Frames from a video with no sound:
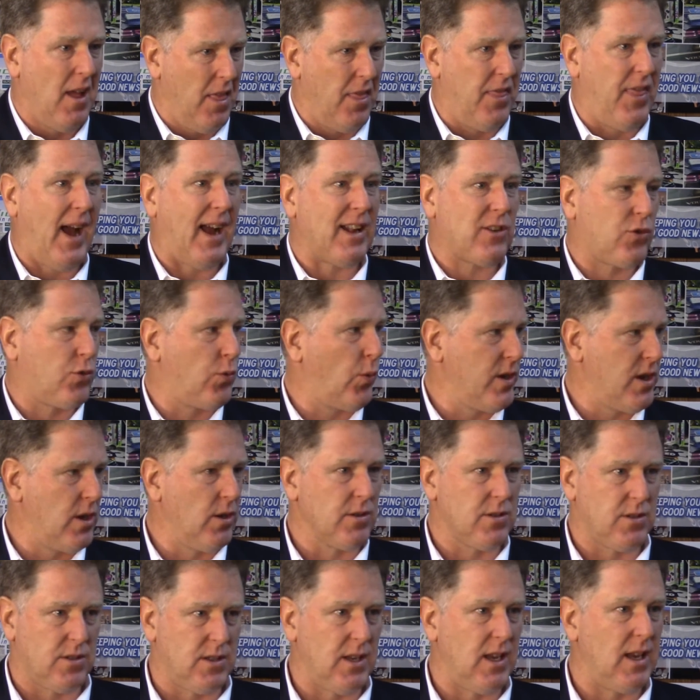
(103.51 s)
that's when
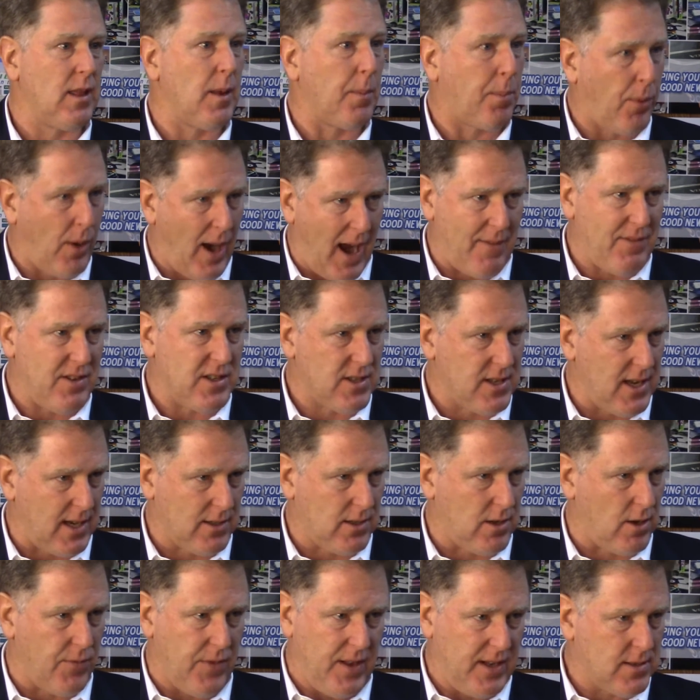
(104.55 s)
you'll see the private sector.